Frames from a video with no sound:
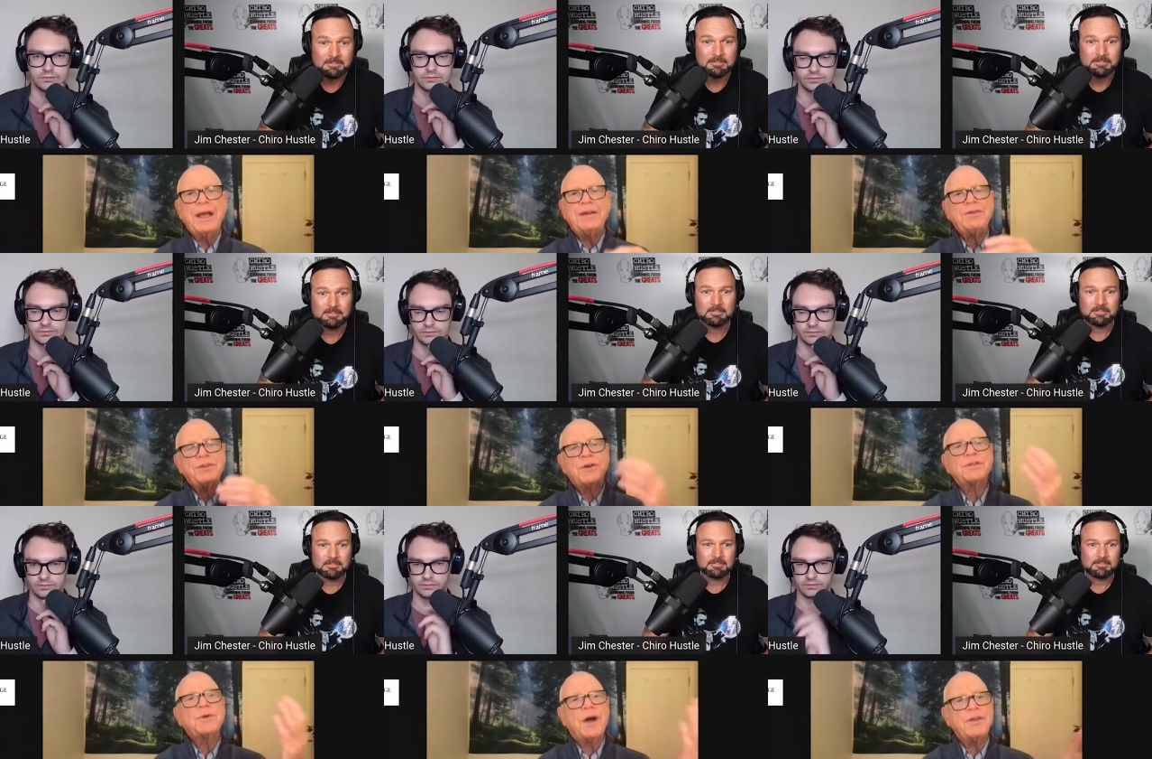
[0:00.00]
Speaker 1: And if you
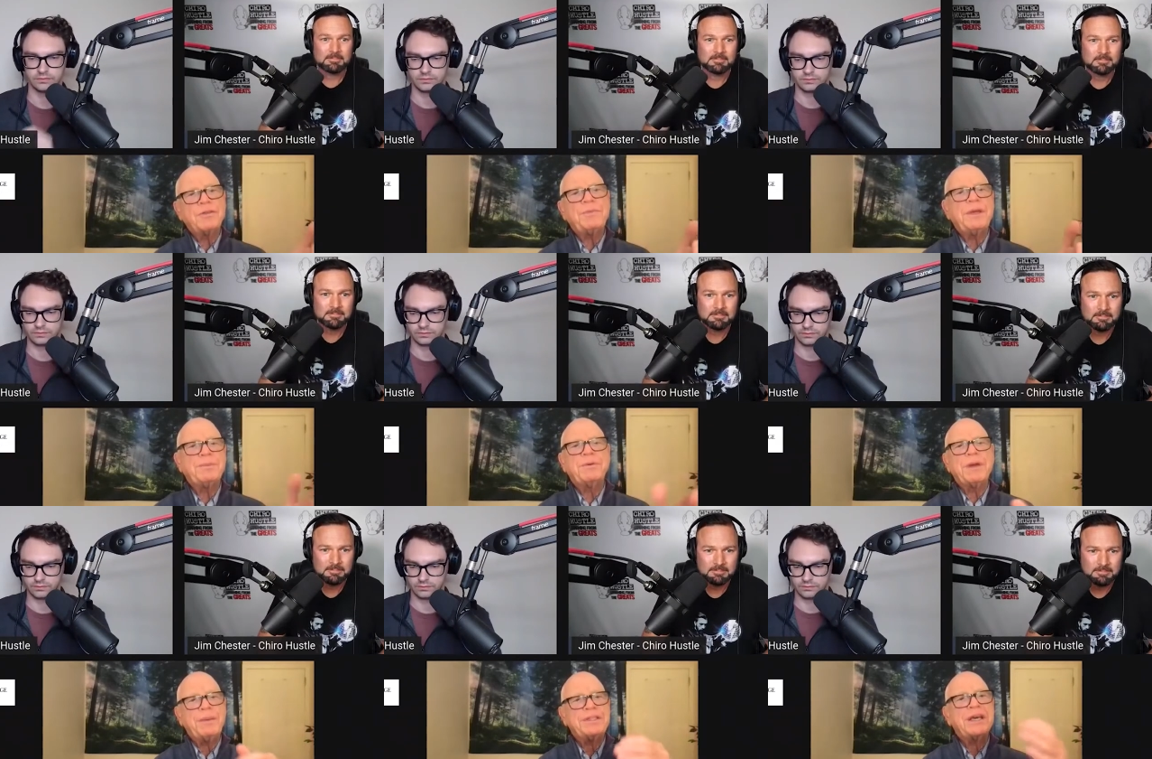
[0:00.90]
talk to a hundred people,
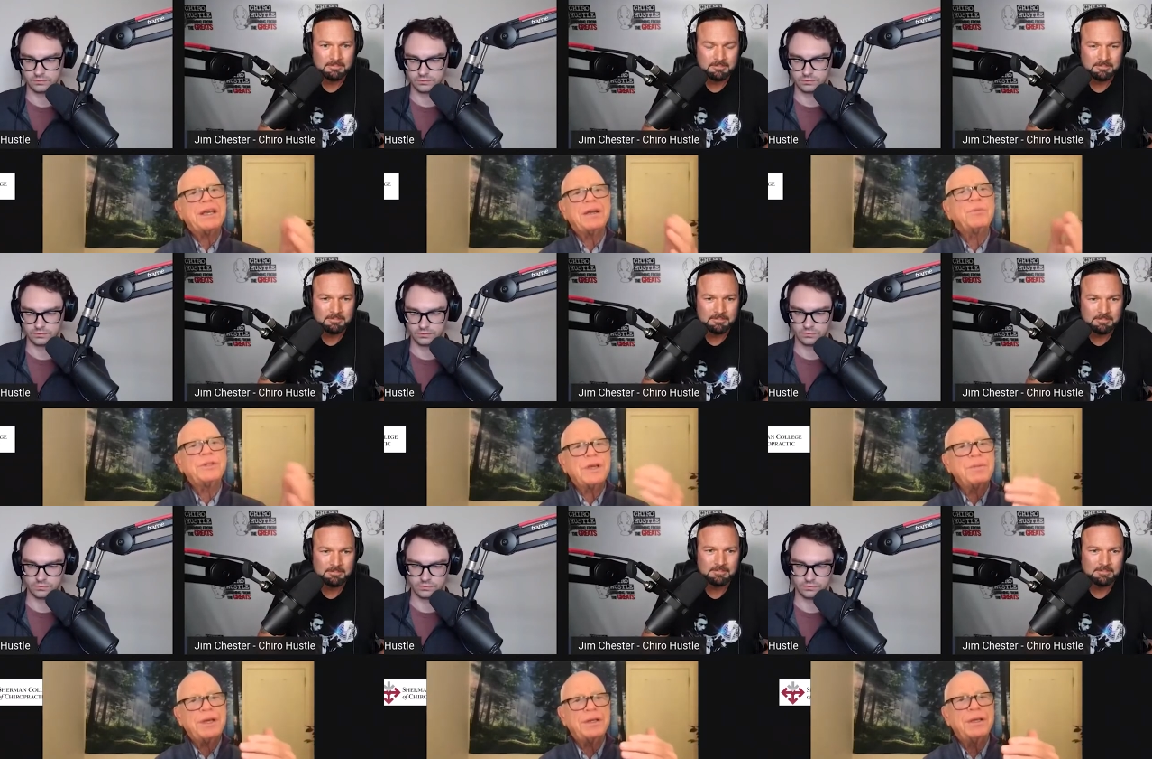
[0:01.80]
maybe ten of them would
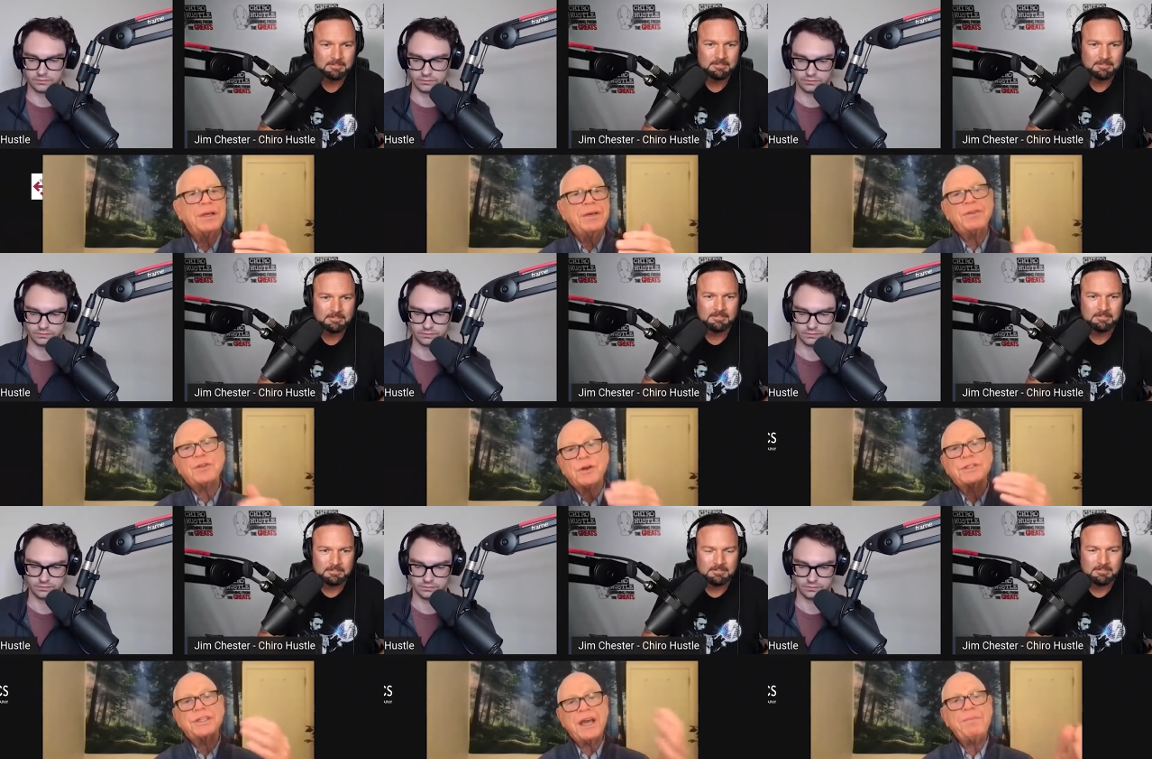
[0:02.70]
come in. If you
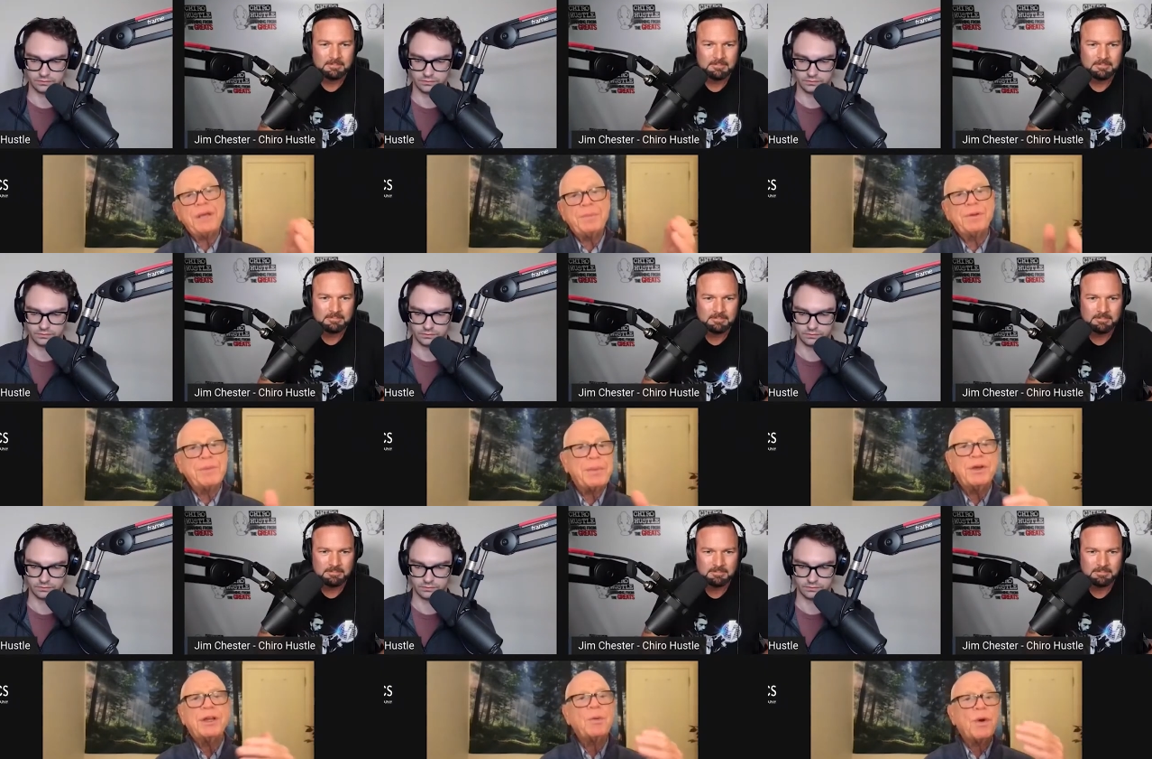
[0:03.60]
talk to ten people,
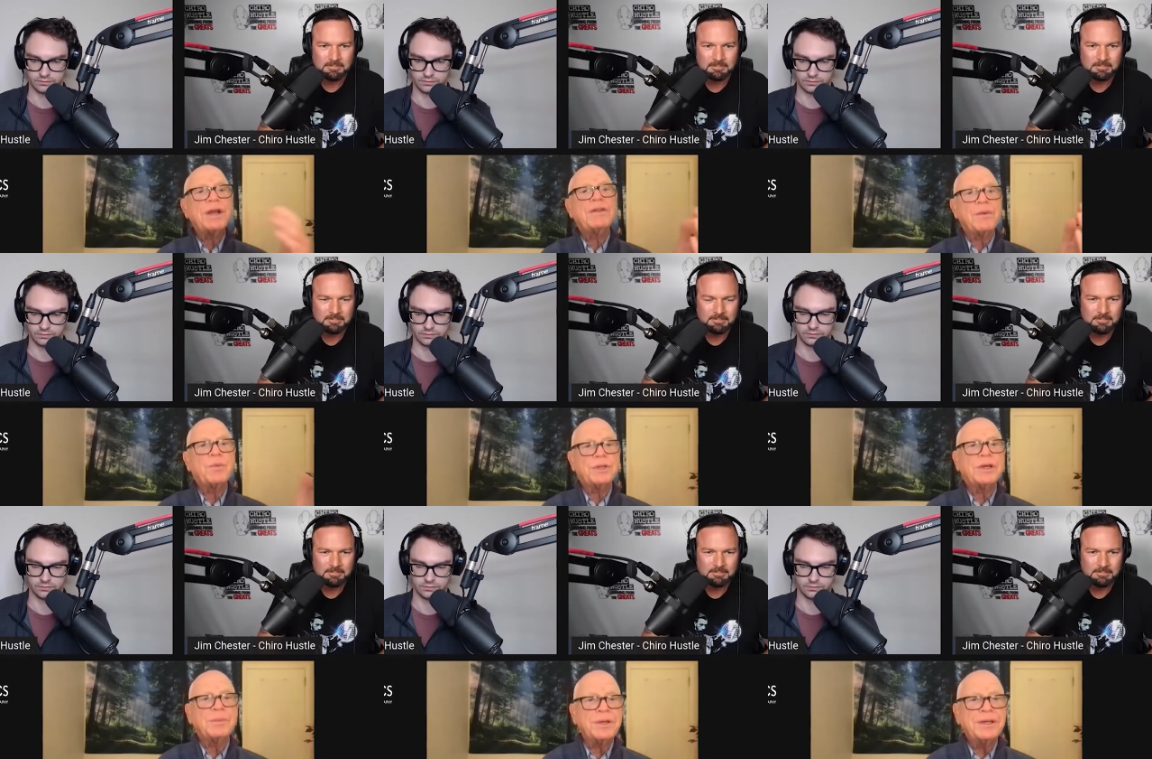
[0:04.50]
maybe only one of them
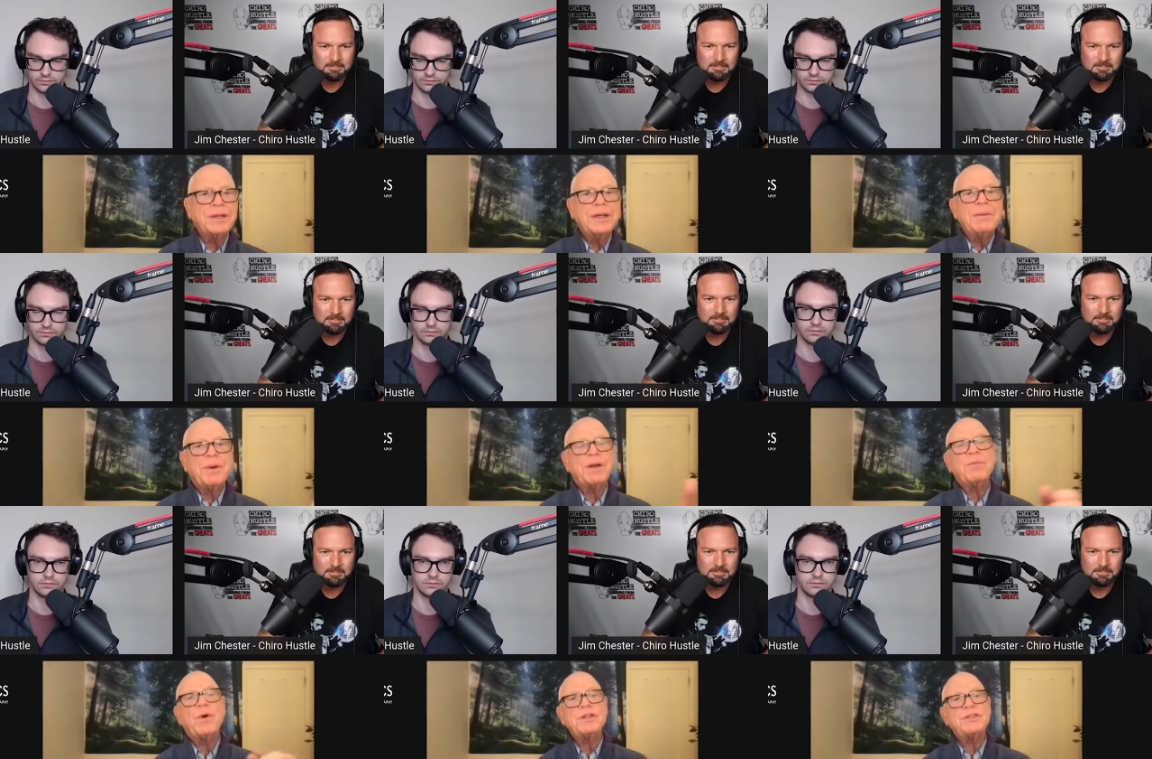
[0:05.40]
would come in.
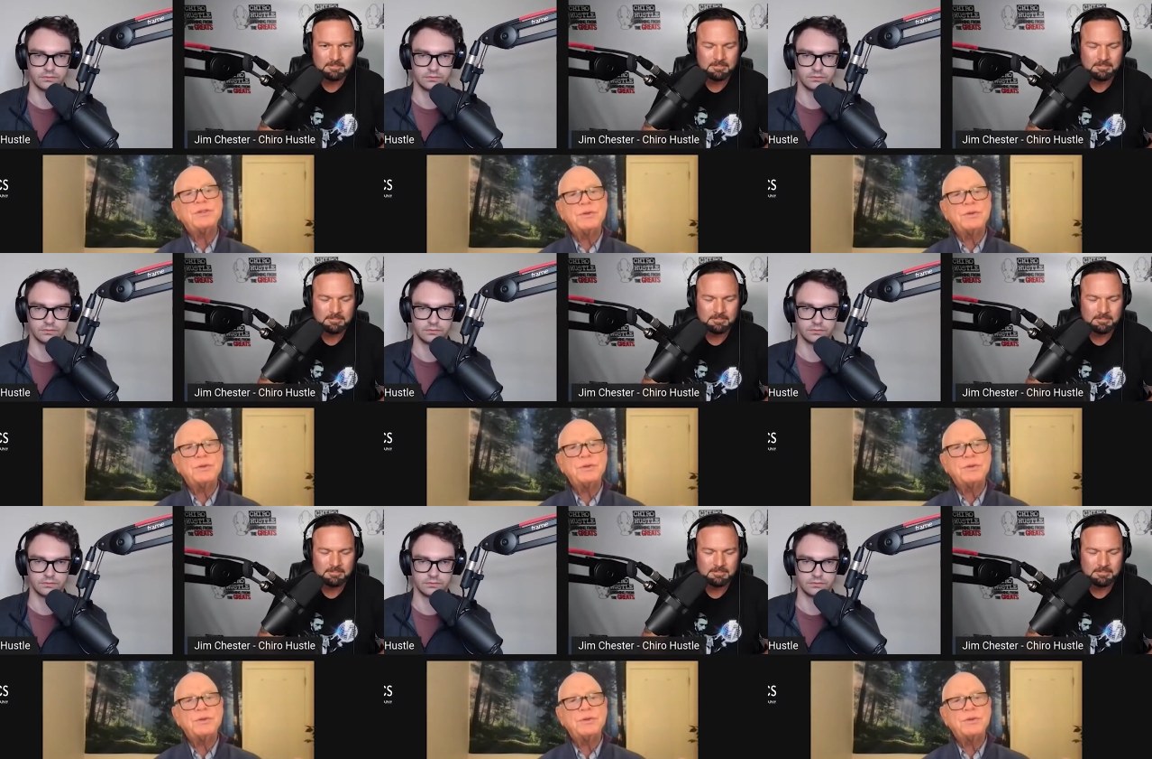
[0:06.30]
But once